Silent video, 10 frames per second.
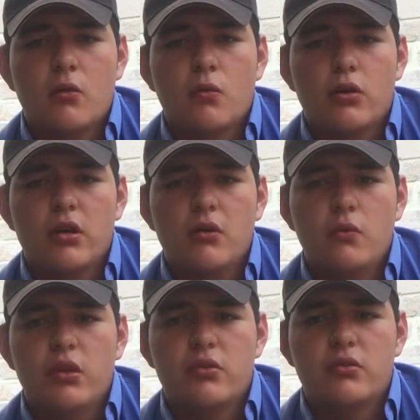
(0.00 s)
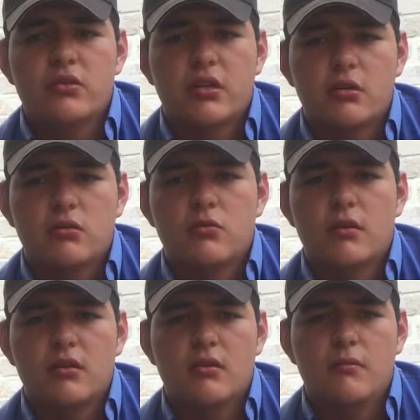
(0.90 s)
Work with your child
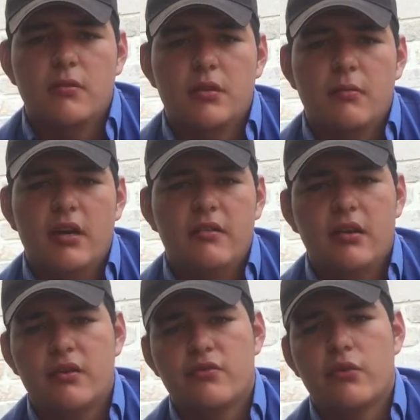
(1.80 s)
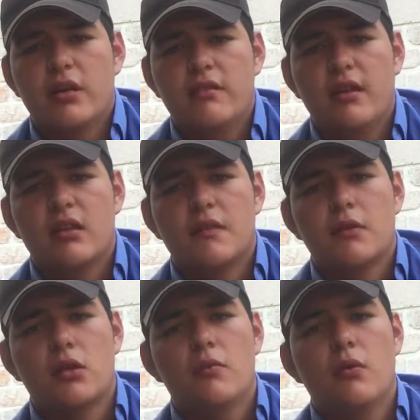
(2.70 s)
to minimize her stress and
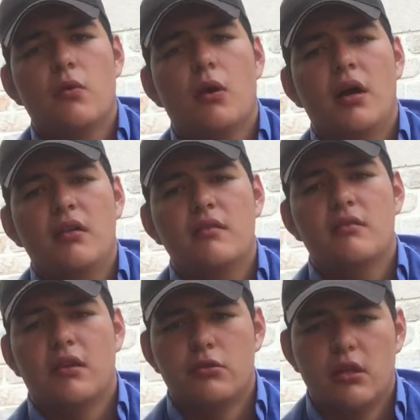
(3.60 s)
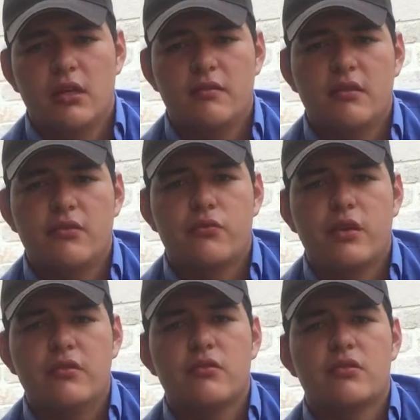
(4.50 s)
develop ways that relaxing
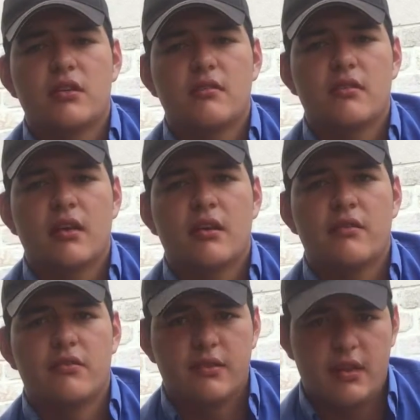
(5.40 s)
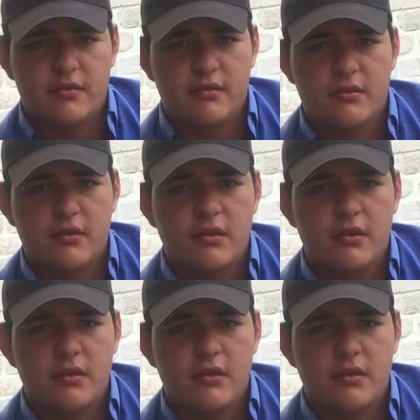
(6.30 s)
stress, such as exercising.